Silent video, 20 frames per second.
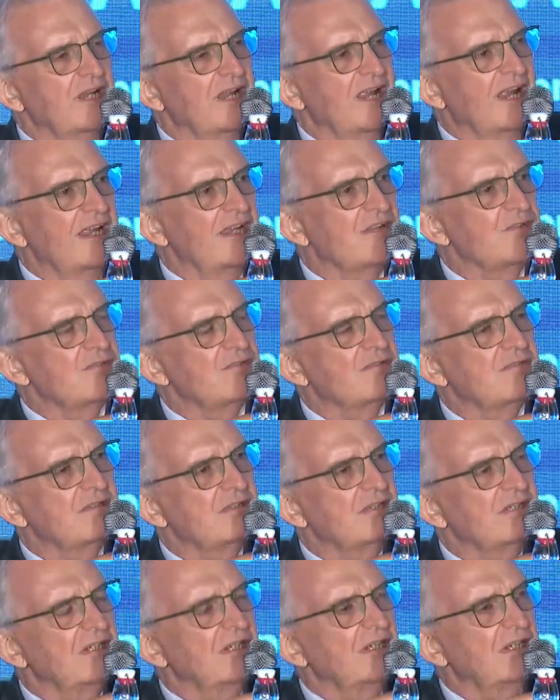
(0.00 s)
has
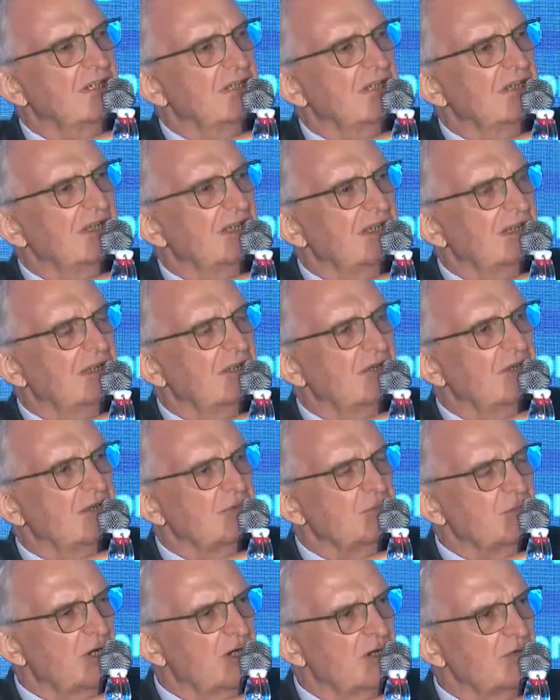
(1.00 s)
at the
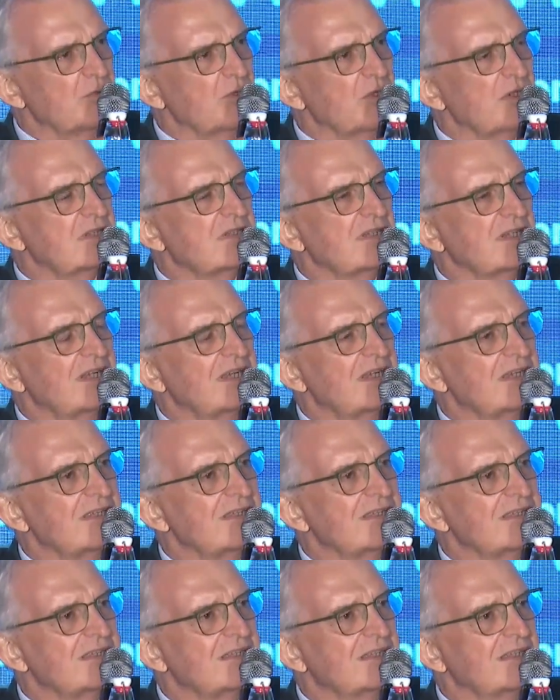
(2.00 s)
moment
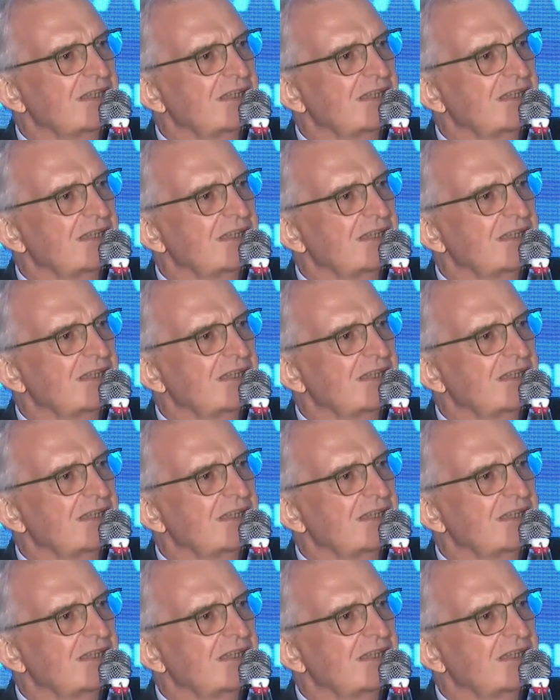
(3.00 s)
is